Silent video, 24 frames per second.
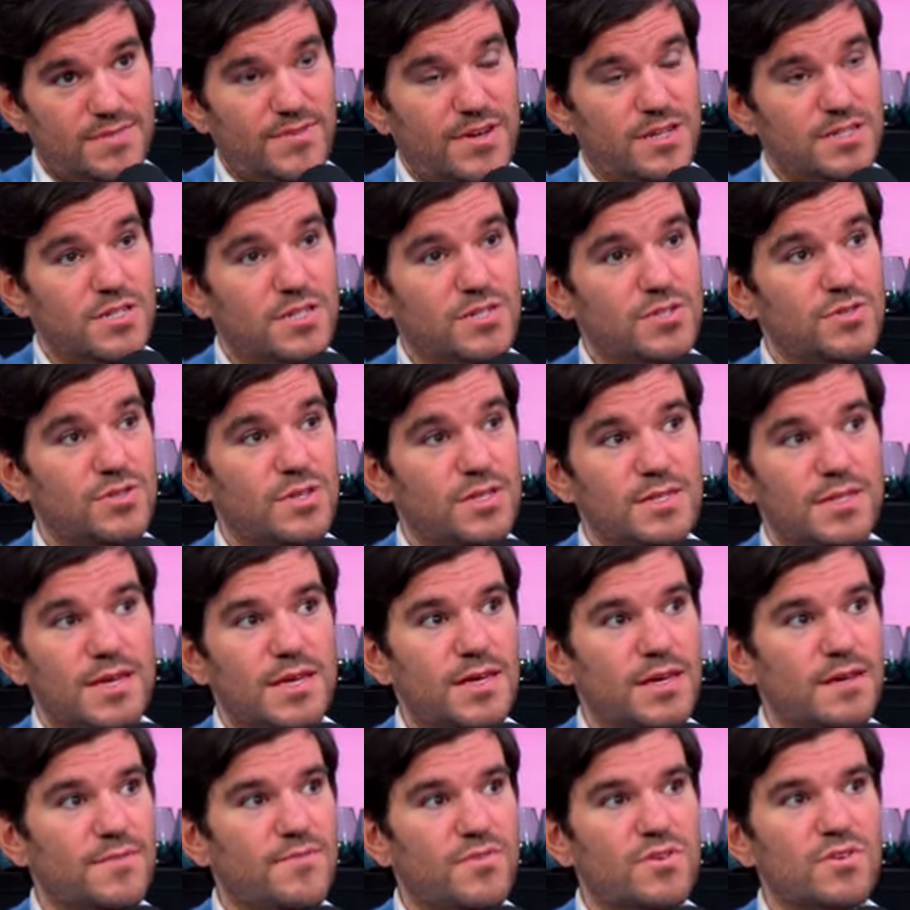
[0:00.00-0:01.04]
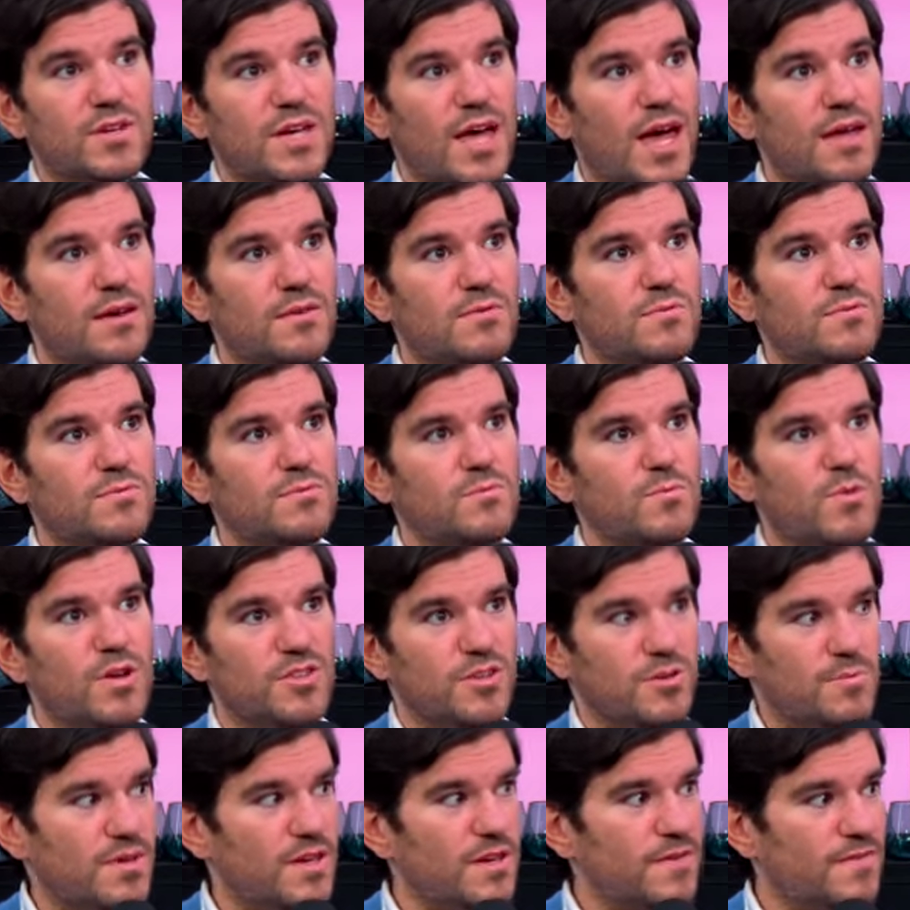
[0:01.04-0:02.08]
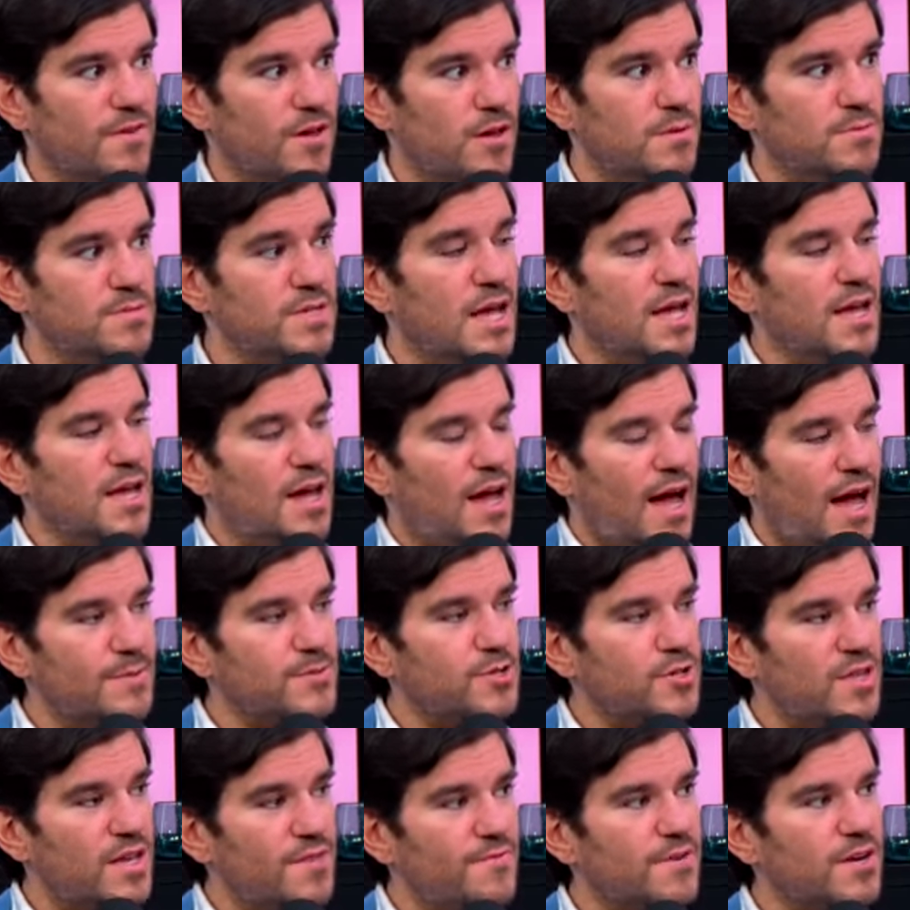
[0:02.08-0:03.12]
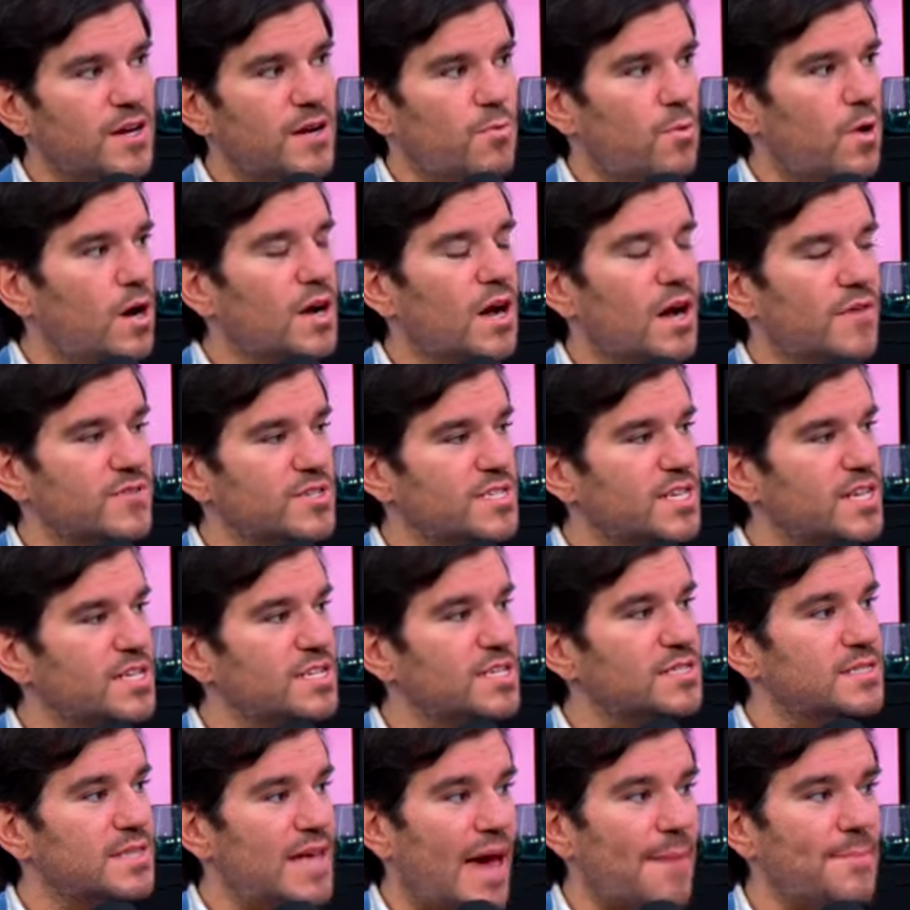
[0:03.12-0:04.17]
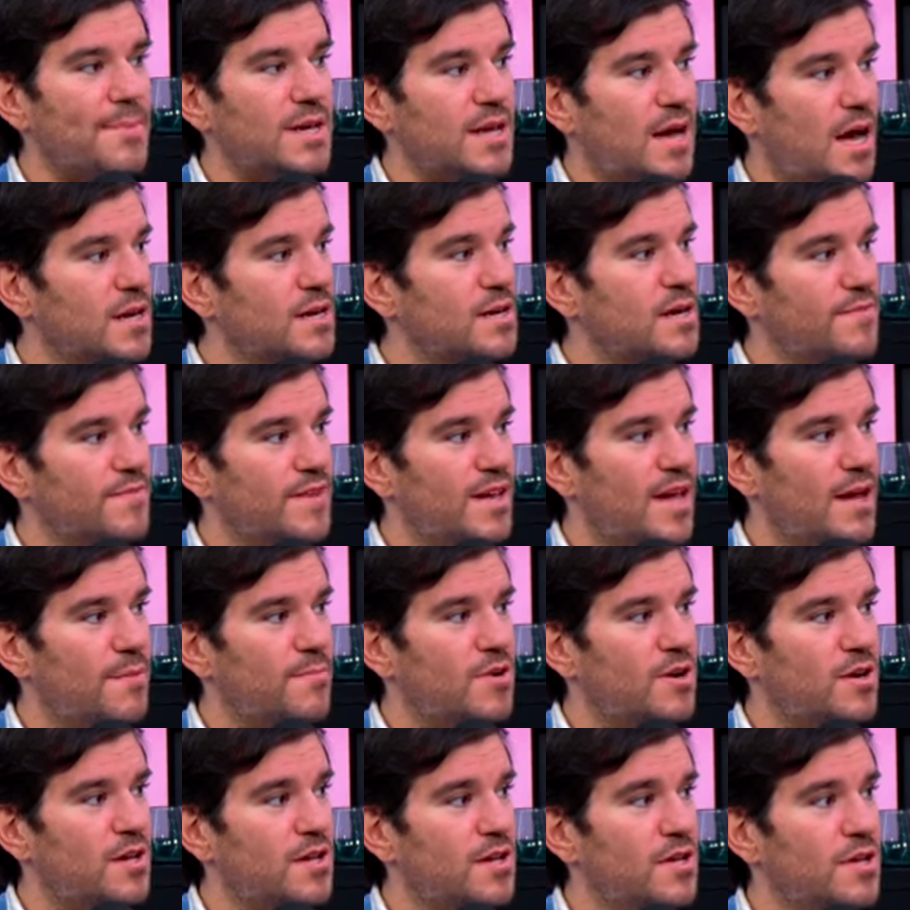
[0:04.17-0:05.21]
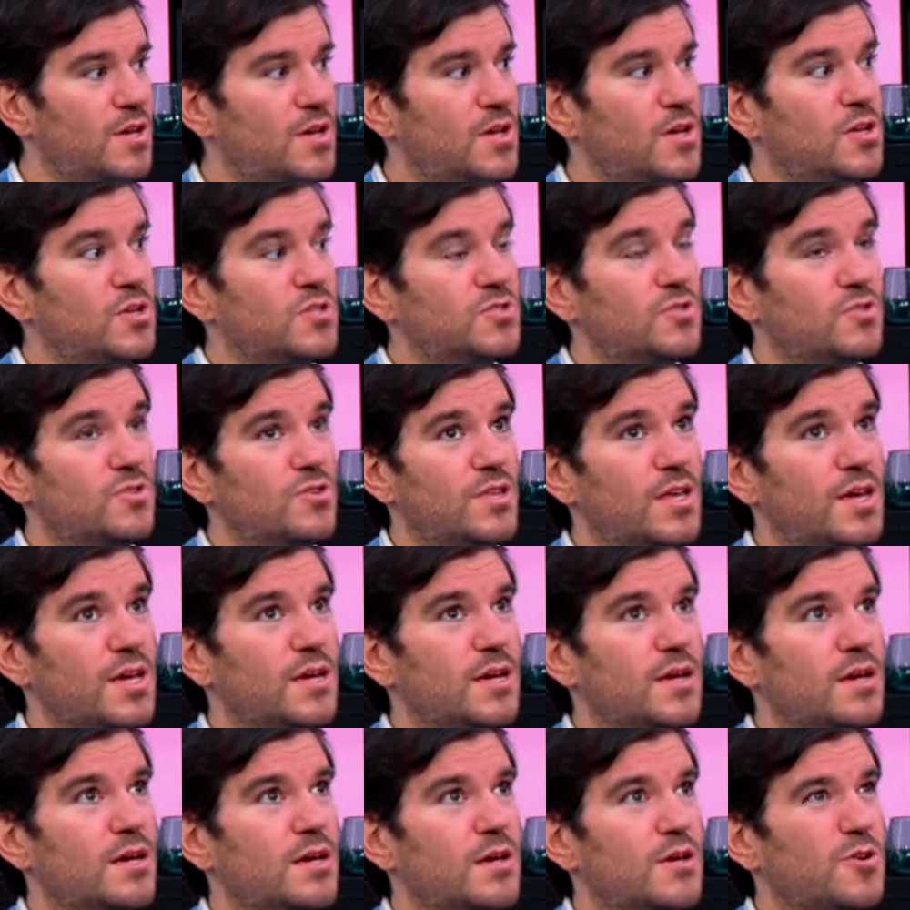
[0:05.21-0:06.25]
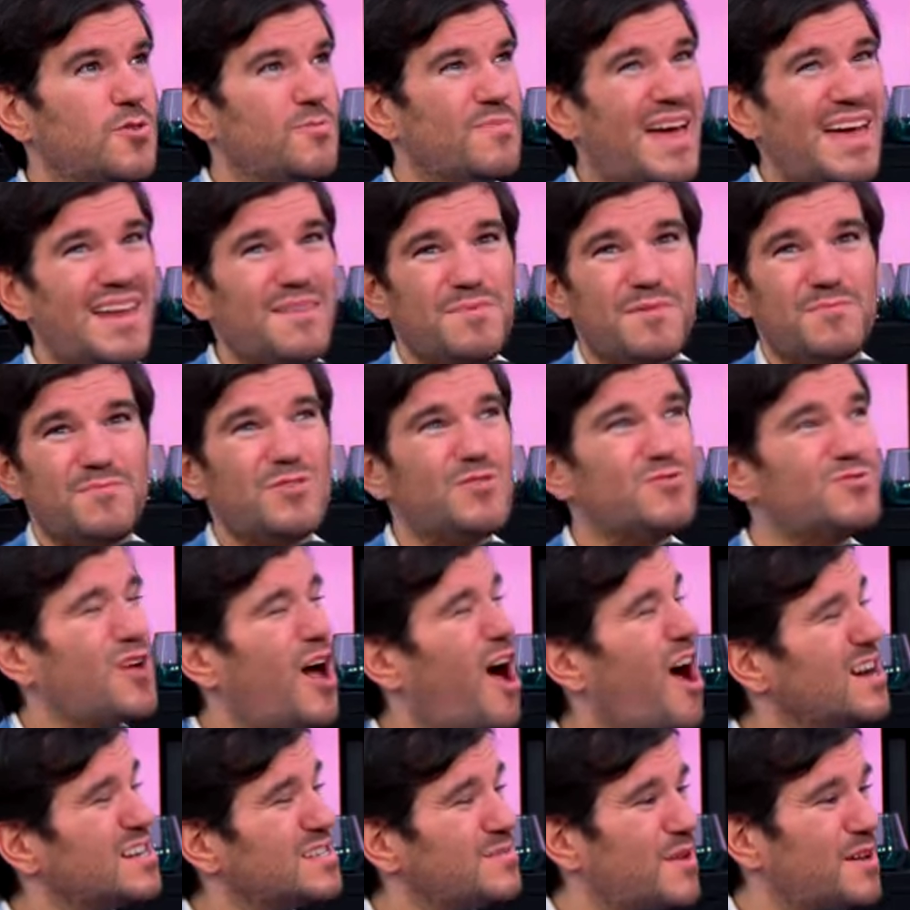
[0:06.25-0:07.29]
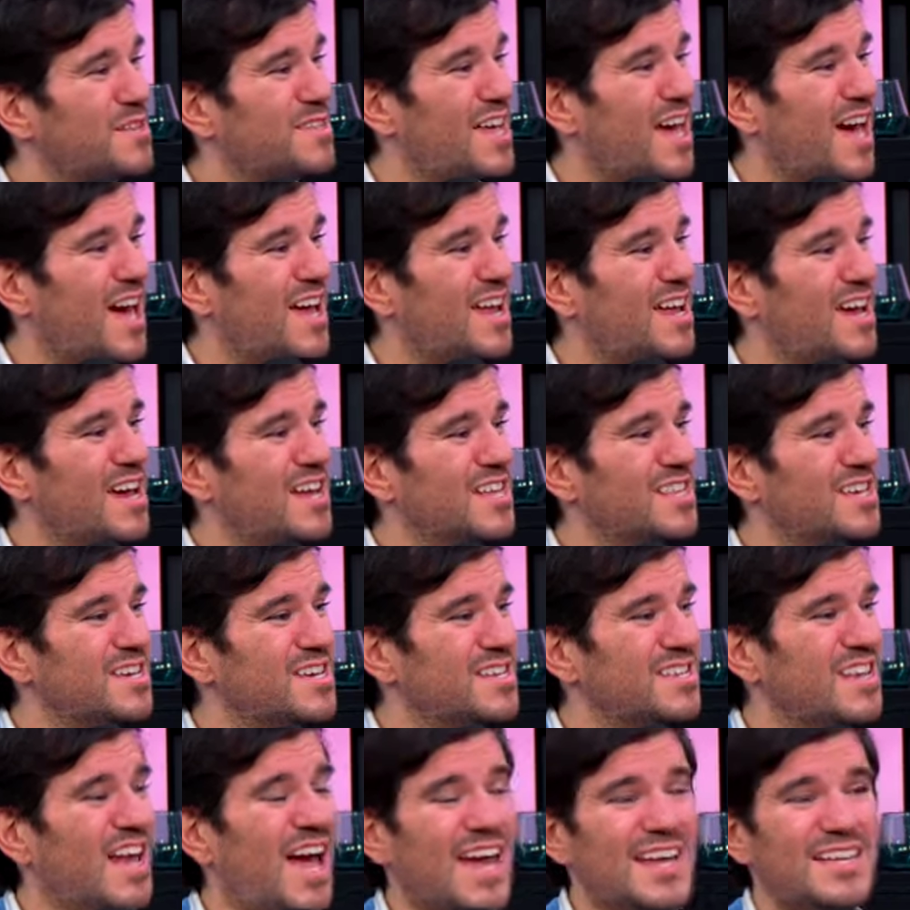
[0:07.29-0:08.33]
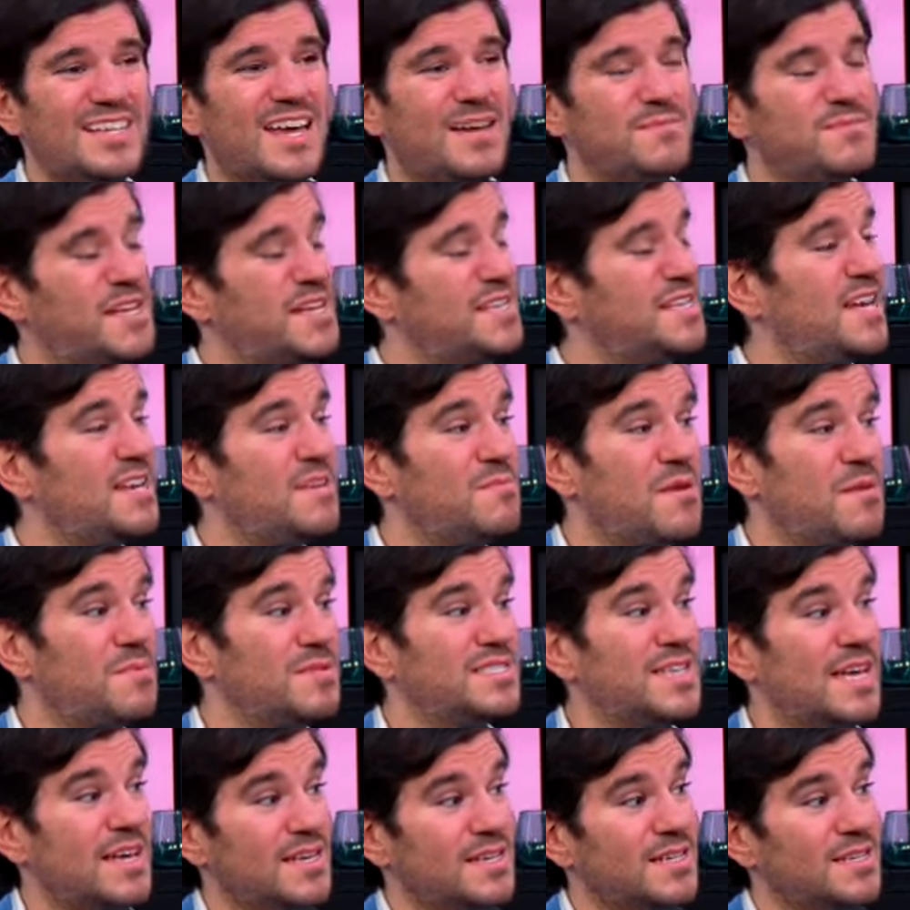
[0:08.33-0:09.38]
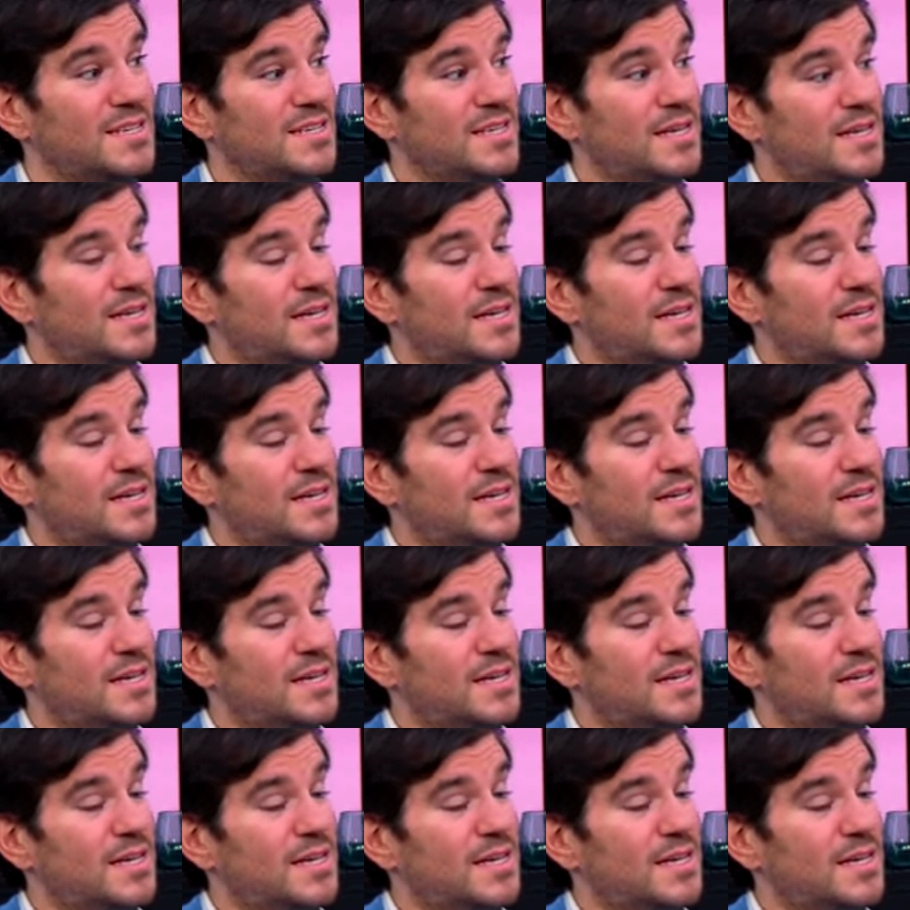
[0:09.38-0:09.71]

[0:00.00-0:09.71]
franchise too, that they like forget when they're being filmed. I'm sure they forget what conversations happen on and off camera. So they're like, you're mad about, you talked about that, and like 9 times out of 10, you probably said it